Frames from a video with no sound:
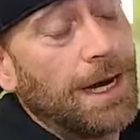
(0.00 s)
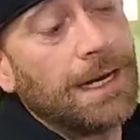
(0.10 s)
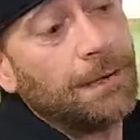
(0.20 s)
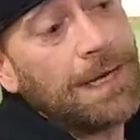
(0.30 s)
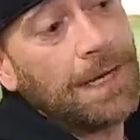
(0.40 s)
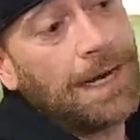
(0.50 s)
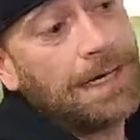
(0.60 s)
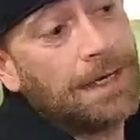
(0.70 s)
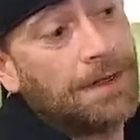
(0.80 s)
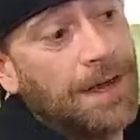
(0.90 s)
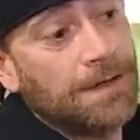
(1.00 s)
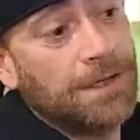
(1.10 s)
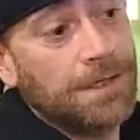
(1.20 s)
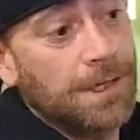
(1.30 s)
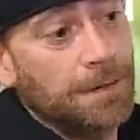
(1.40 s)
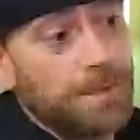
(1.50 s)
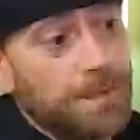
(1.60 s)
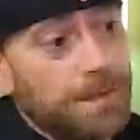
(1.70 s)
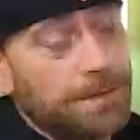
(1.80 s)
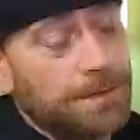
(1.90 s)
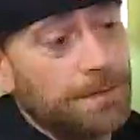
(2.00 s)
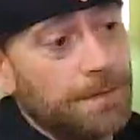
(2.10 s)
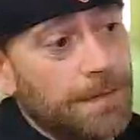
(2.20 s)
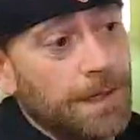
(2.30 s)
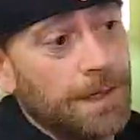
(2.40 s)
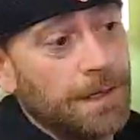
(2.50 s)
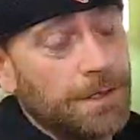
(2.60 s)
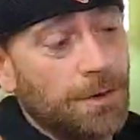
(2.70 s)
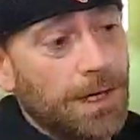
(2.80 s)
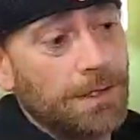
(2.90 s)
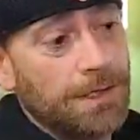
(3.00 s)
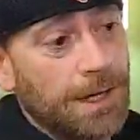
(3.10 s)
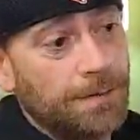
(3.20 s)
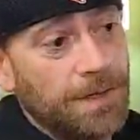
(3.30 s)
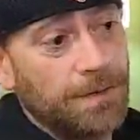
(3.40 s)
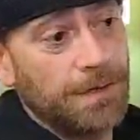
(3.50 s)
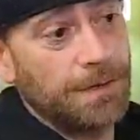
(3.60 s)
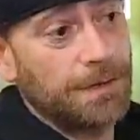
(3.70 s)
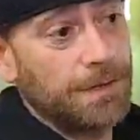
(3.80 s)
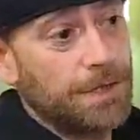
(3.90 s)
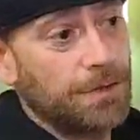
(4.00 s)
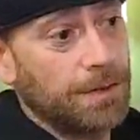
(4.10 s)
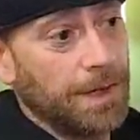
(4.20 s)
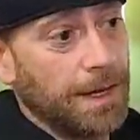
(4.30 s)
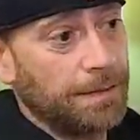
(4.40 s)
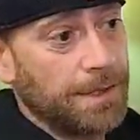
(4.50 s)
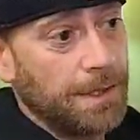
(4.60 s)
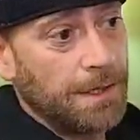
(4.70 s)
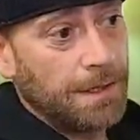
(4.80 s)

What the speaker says: So I need 1,000 subs so I can stop using Streamlabs.